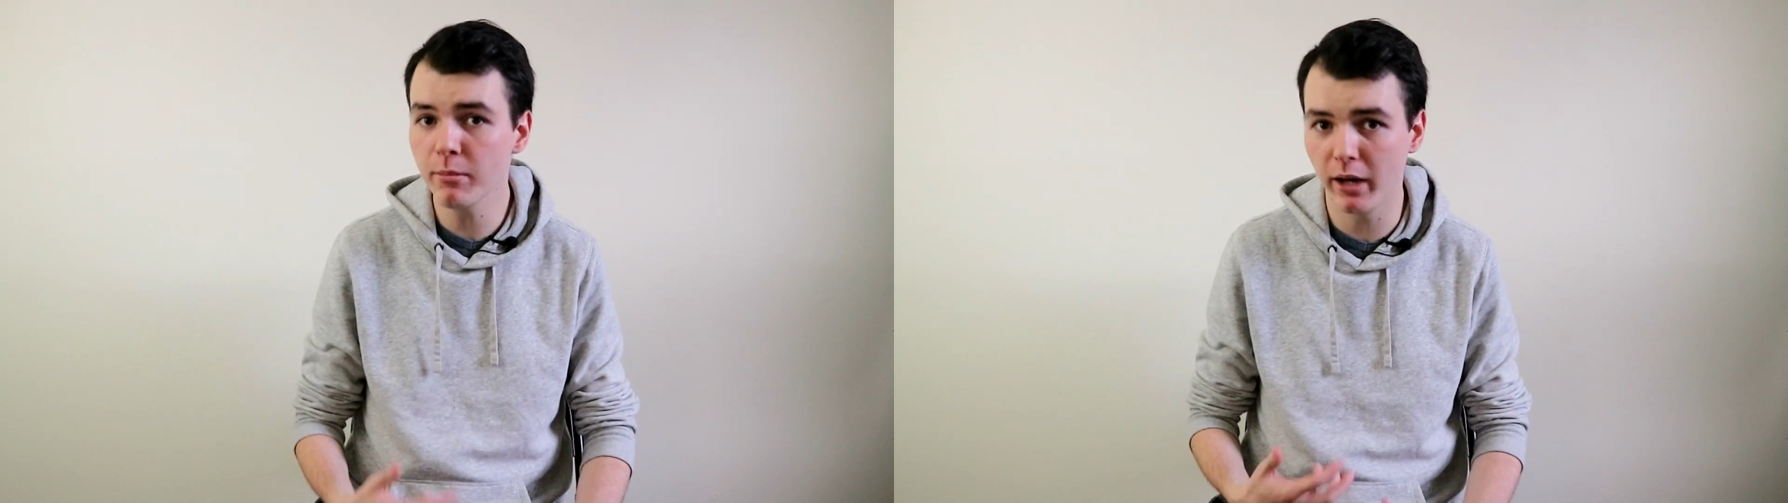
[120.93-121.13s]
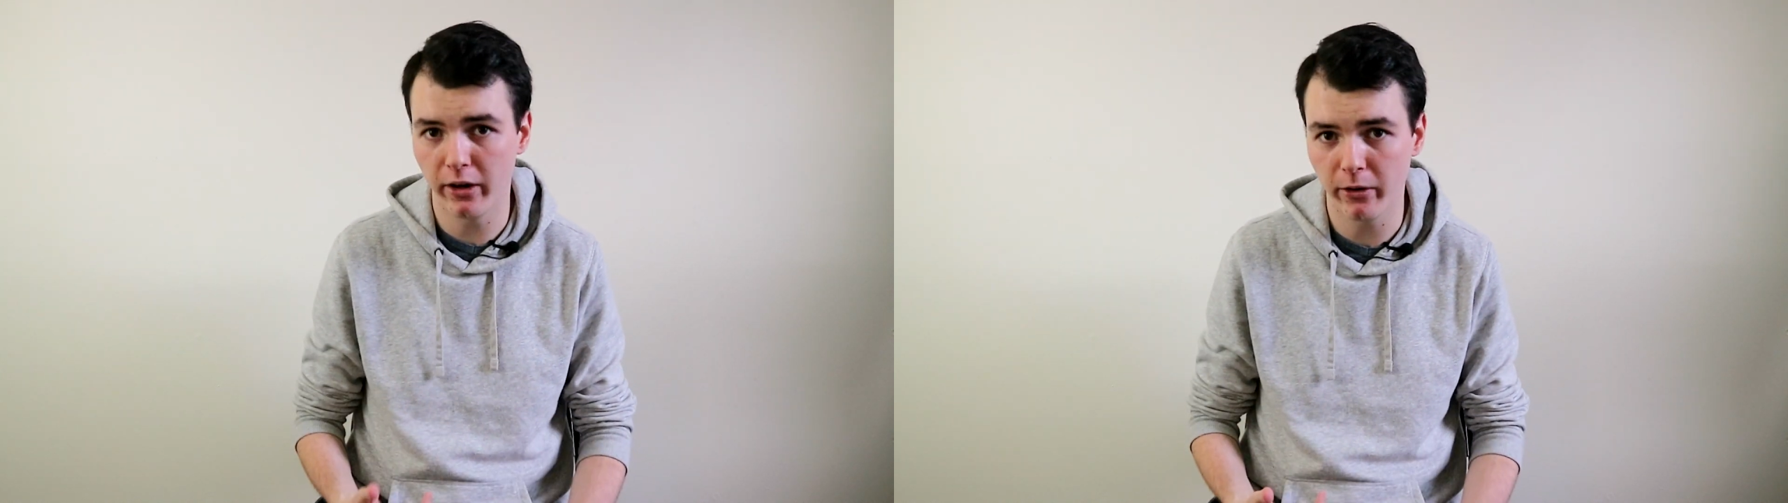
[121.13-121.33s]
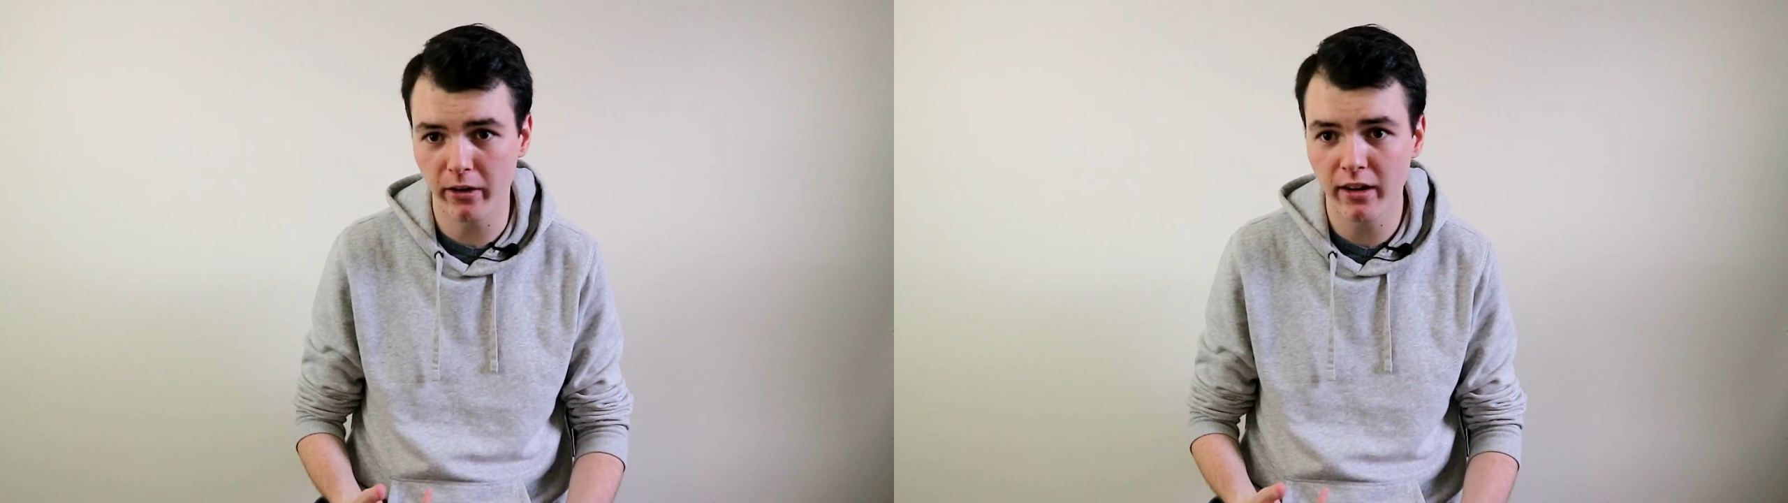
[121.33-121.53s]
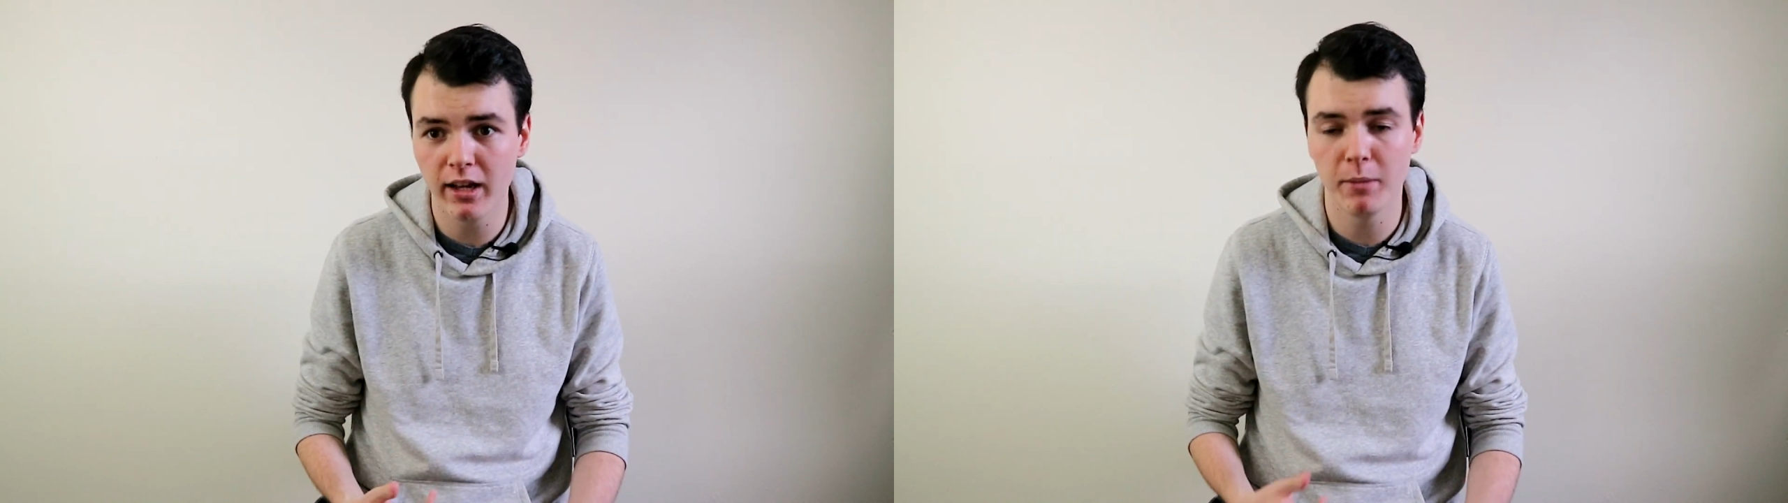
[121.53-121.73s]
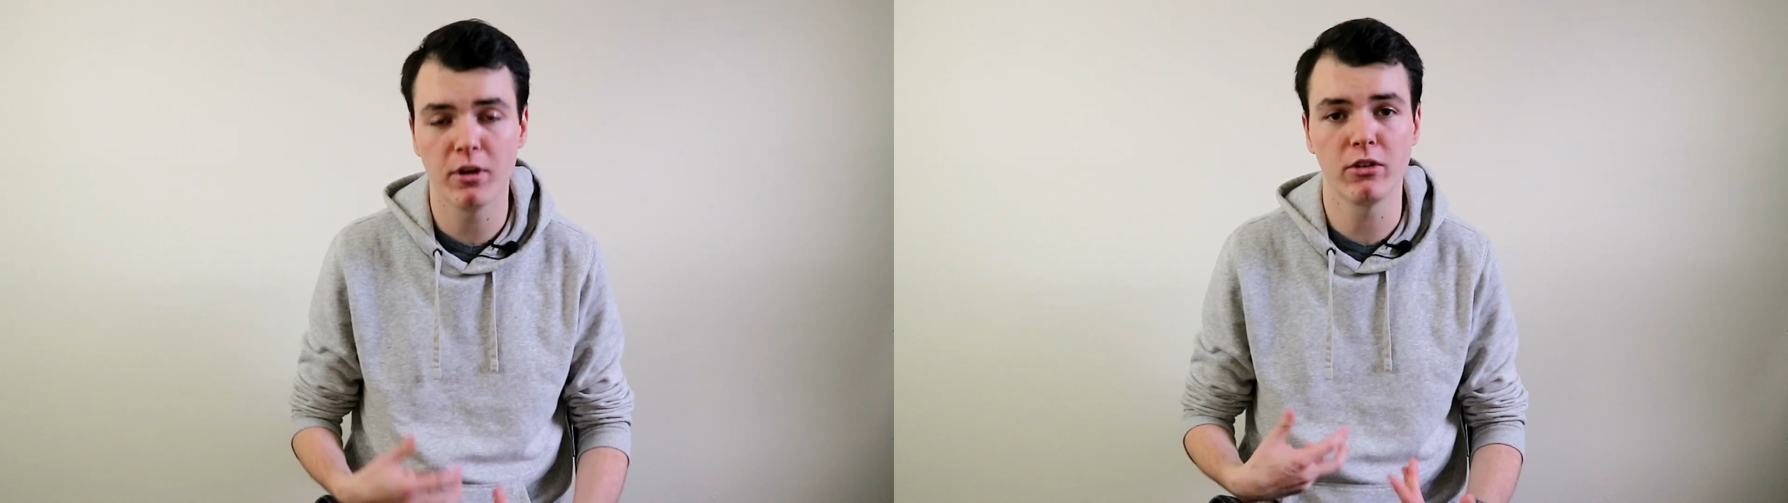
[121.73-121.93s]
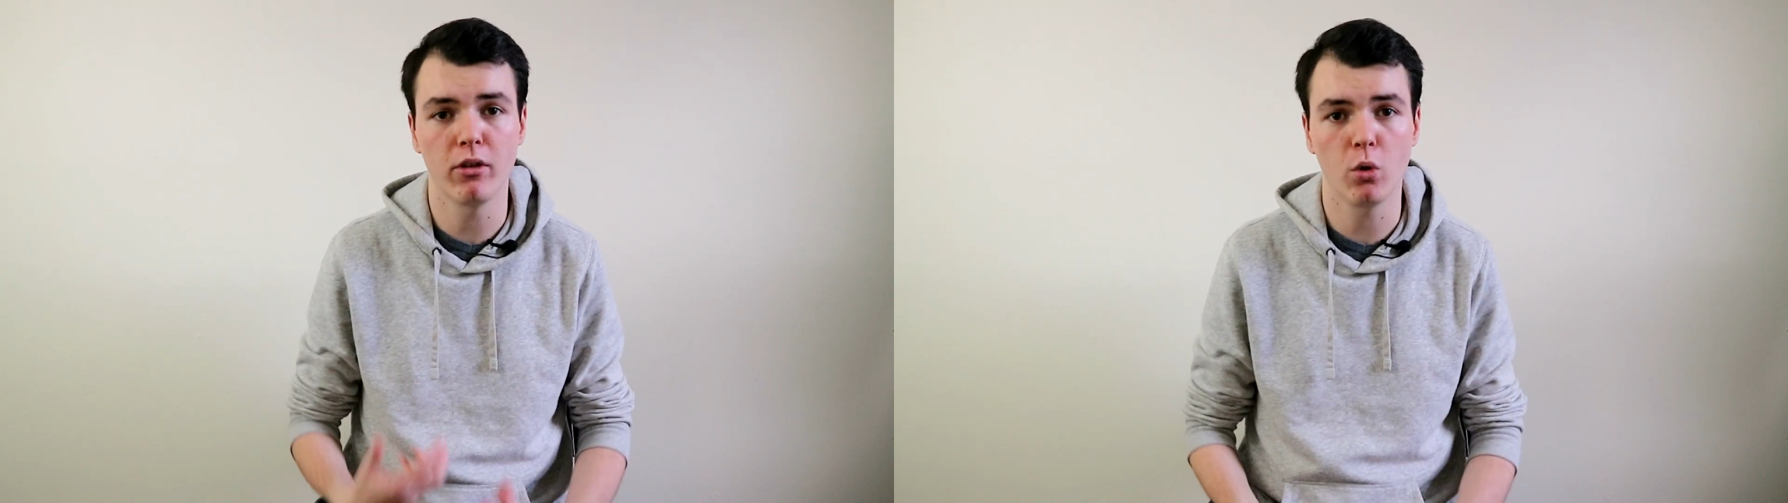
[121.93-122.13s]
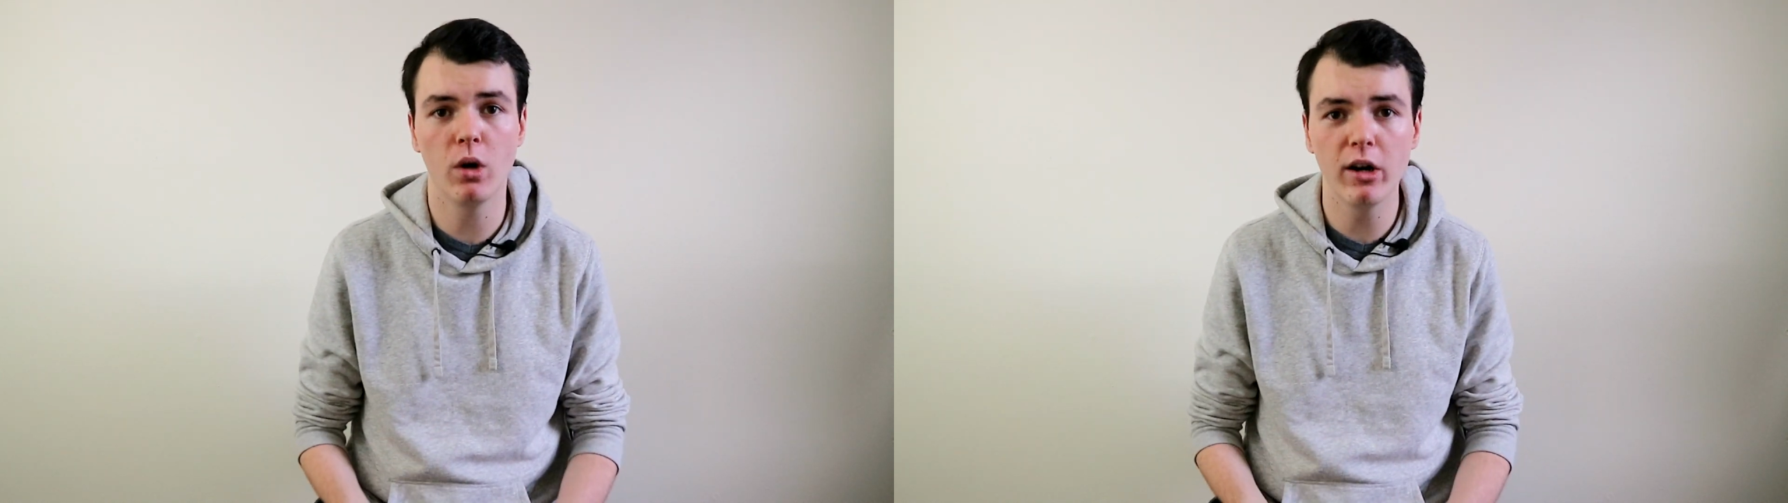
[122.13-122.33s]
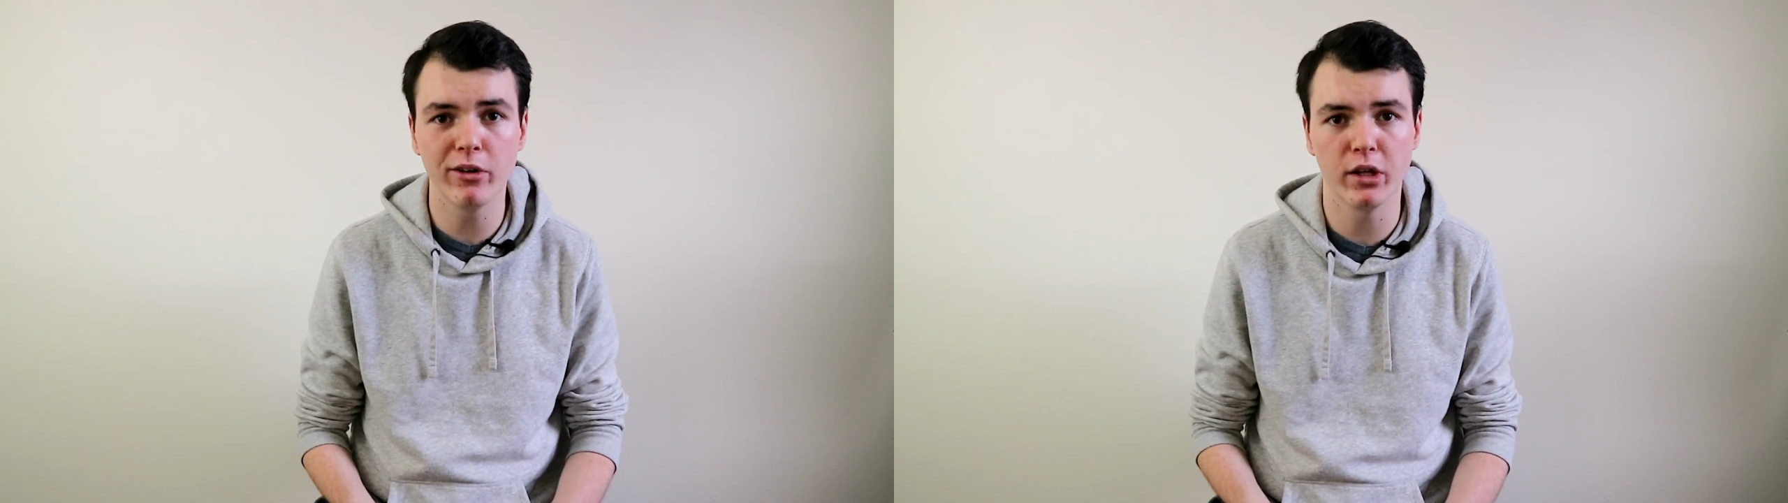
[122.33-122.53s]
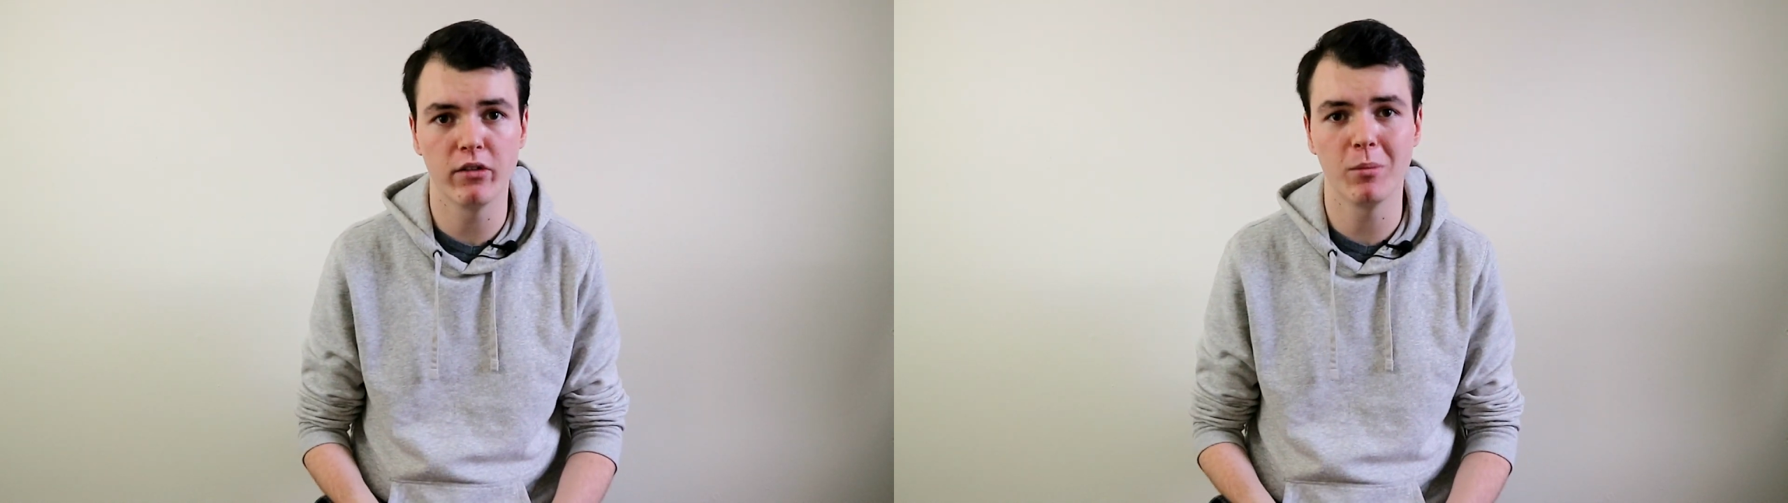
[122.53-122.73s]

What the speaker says: better because of the quality of